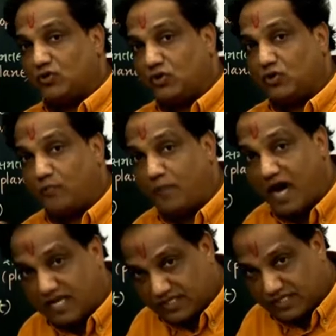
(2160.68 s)
going to
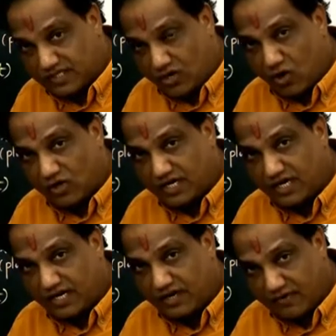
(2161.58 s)
pass
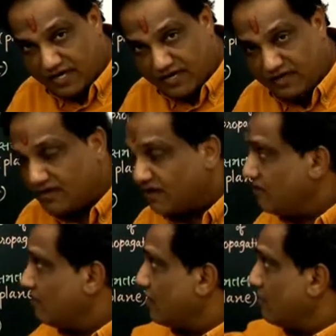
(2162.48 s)
alternatively
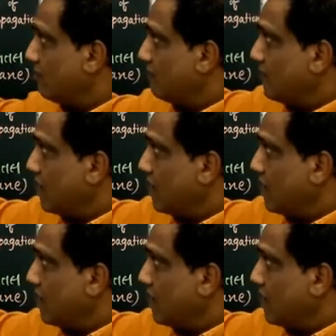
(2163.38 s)
from